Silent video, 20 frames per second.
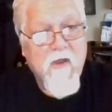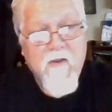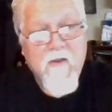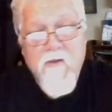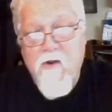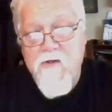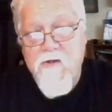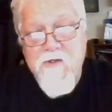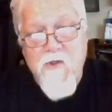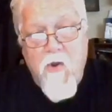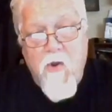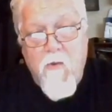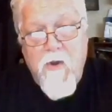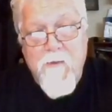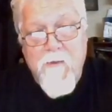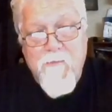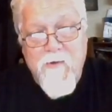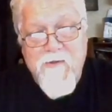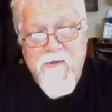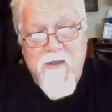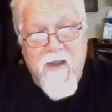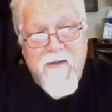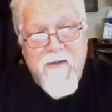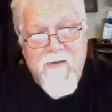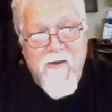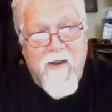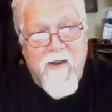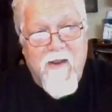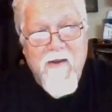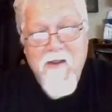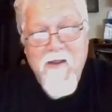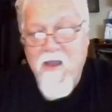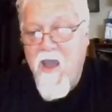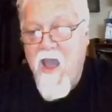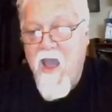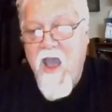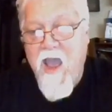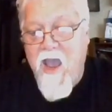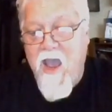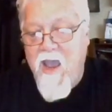There's no one protecting it.
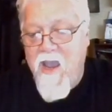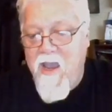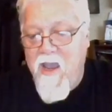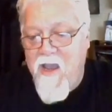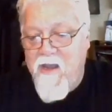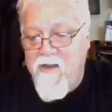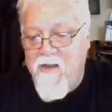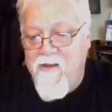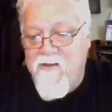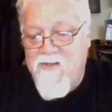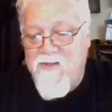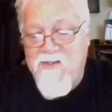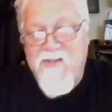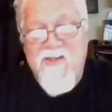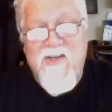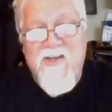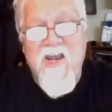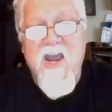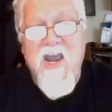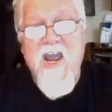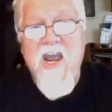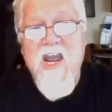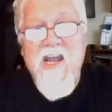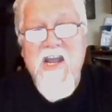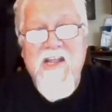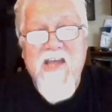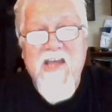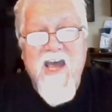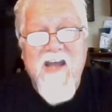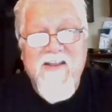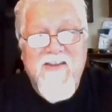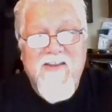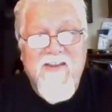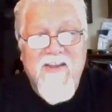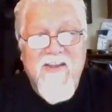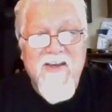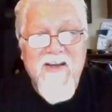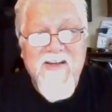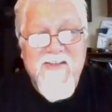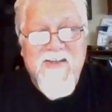And seeing that
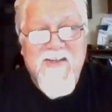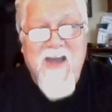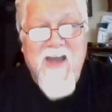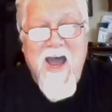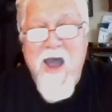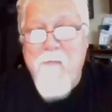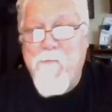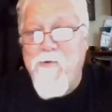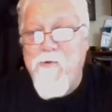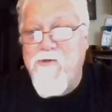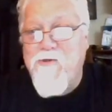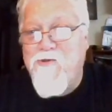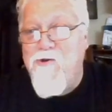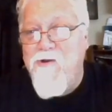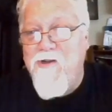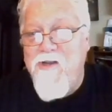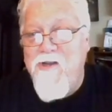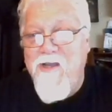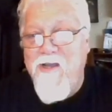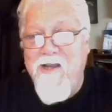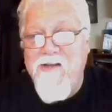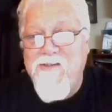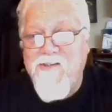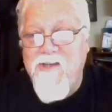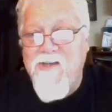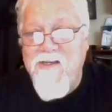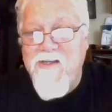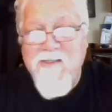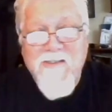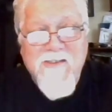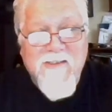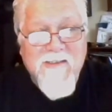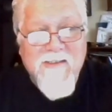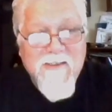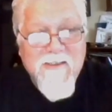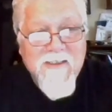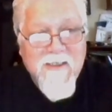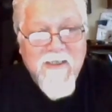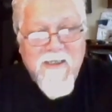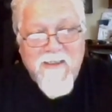this opportunity
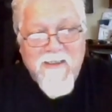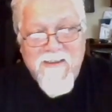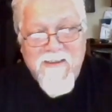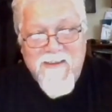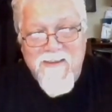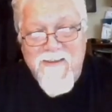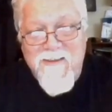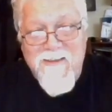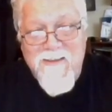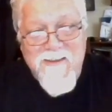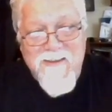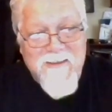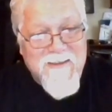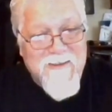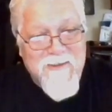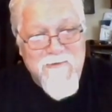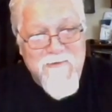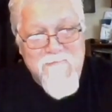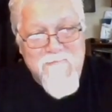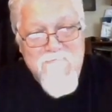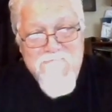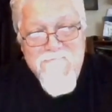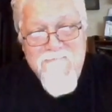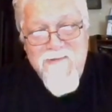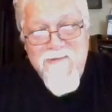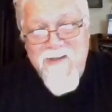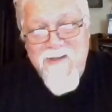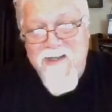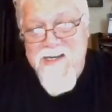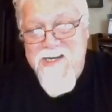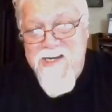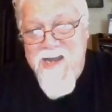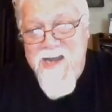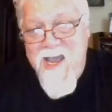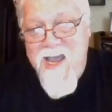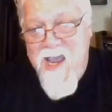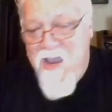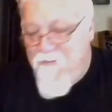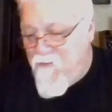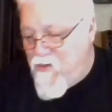exists, oh, the
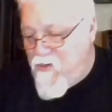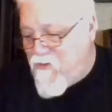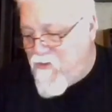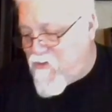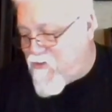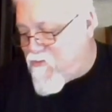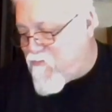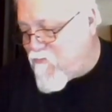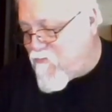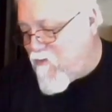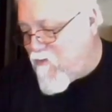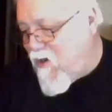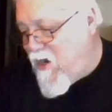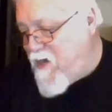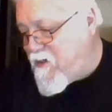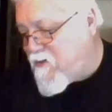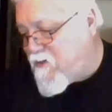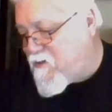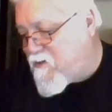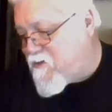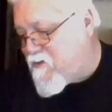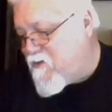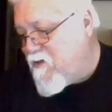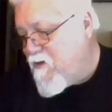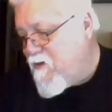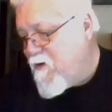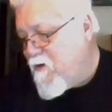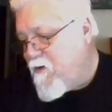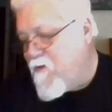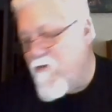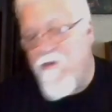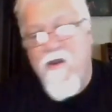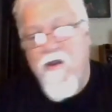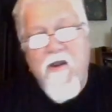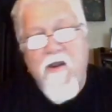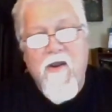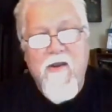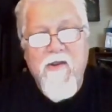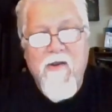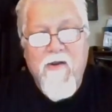Navy strikes.
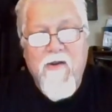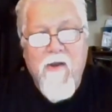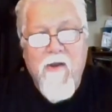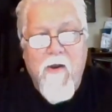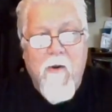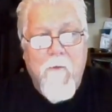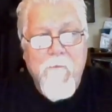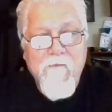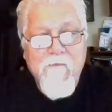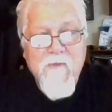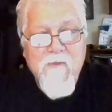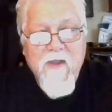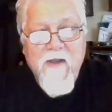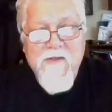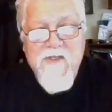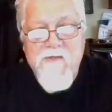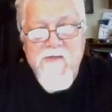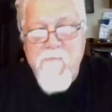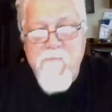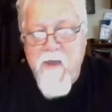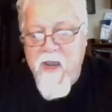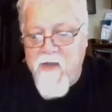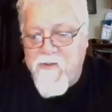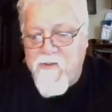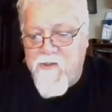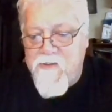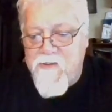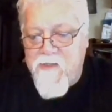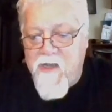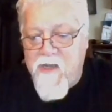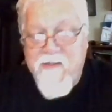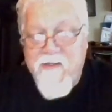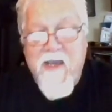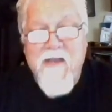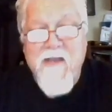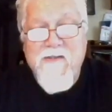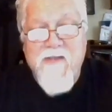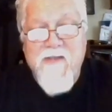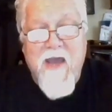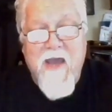There you go. It smashes, then
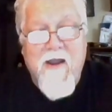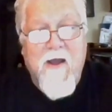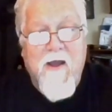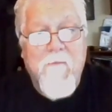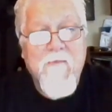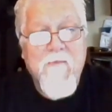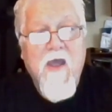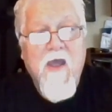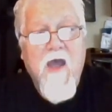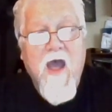takes that up.